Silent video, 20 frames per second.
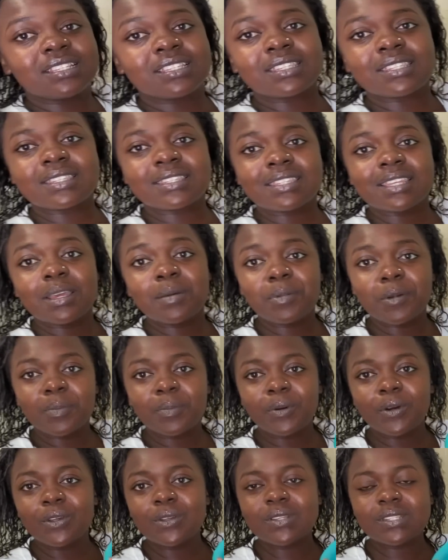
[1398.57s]
see
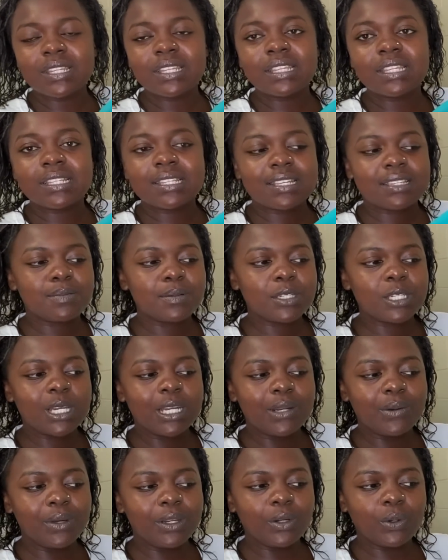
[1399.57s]
people using this,
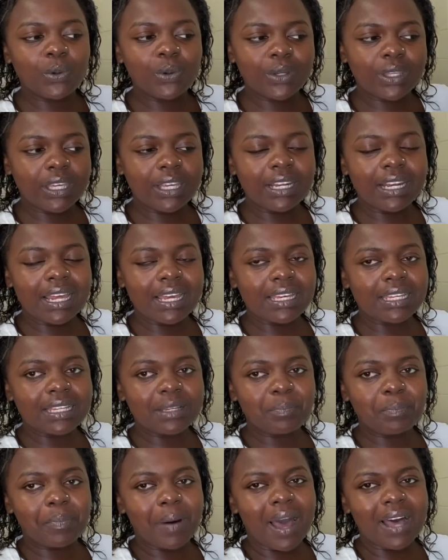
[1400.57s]
especially when cooking
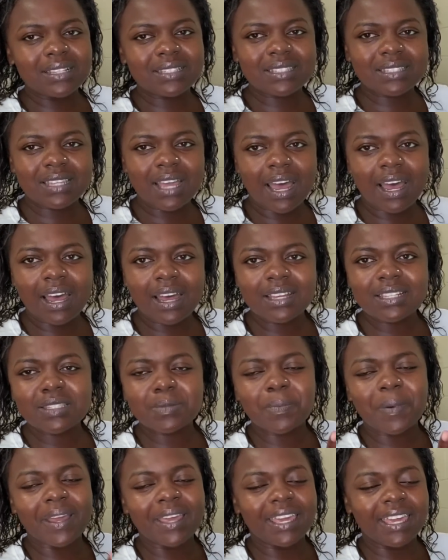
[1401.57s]
like pasta,
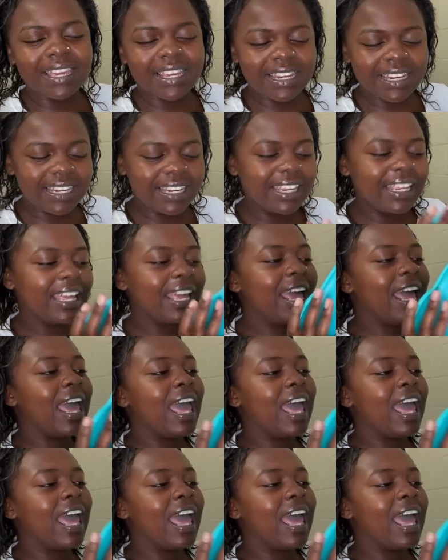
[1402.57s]
spaghetti.